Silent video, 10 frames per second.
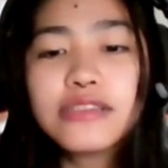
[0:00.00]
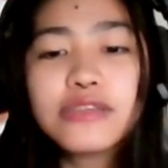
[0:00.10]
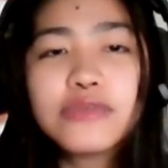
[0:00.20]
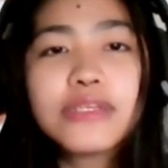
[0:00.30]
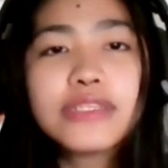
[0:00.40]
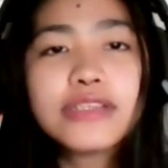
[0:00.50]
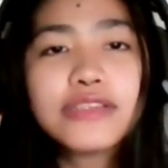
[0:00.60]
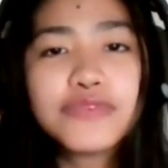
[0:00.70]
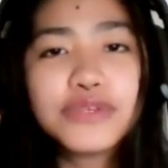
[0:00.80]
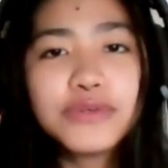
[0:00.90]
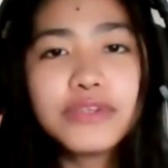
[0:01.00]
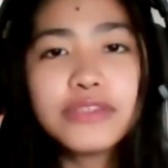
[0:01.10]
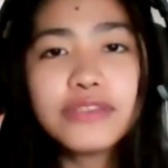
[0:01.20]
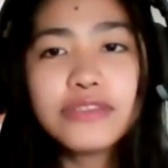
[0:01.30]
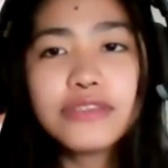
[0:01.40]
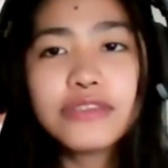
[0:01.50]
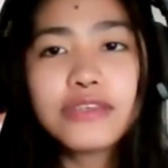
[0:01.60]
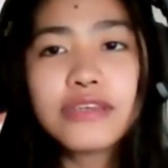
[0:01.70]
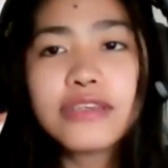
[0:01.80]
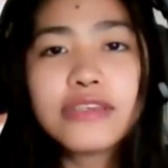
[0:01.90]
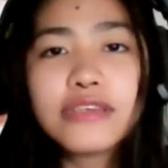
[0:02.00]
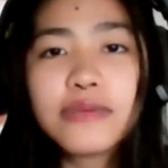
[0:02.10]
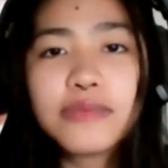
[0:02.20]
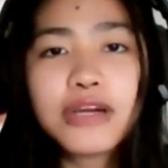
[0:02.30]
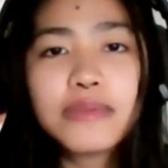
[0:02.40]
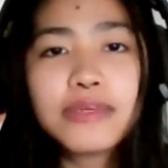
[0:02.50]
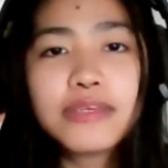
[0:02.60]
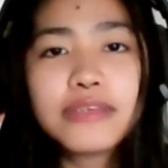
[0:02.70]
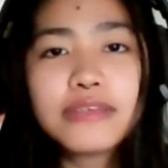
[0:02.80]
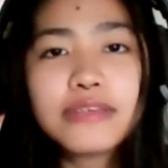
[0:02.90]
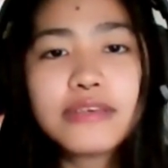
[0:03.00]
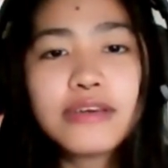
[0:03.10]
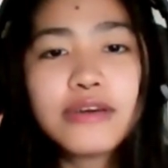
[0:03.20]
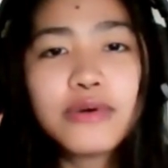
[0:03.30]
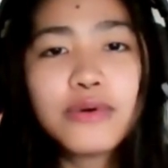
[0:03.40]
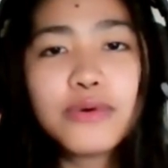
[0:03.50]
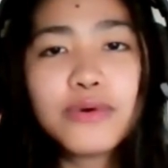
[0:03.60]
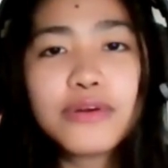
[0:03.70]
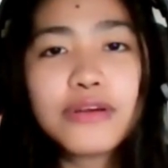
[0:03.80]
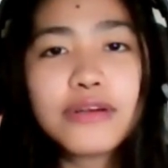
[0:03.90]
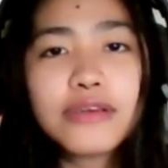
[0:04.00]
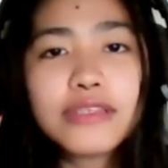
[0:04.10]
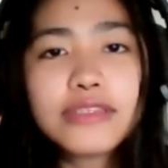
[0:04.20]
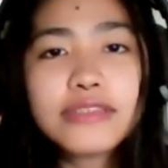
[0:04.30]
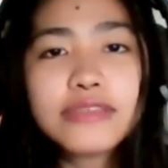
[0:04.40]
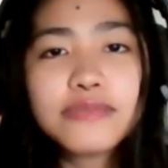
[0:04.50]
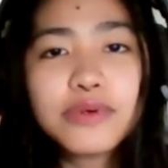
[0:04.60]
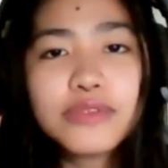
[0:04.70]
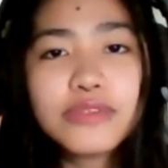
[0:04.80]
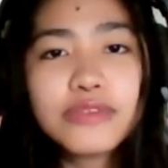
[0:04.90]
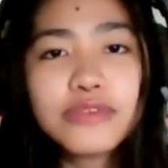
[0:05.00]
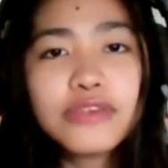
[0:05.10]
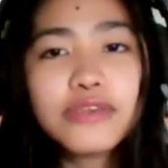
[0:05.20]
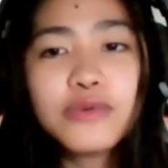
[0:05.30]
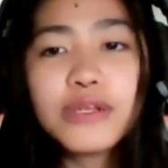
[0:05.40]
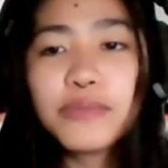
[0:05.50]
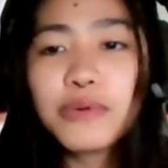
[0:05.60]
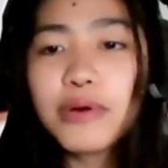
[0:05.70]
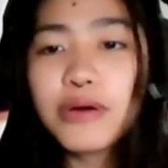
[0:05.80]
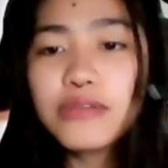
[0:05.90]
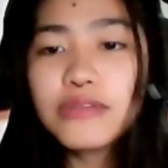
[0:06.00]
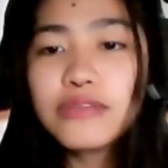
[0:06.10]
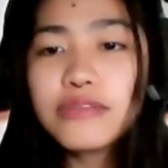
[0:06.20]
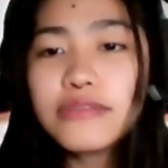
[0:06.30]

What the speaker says: Do you want to tell the viewers any upcoming or existing books, or do you want to promote?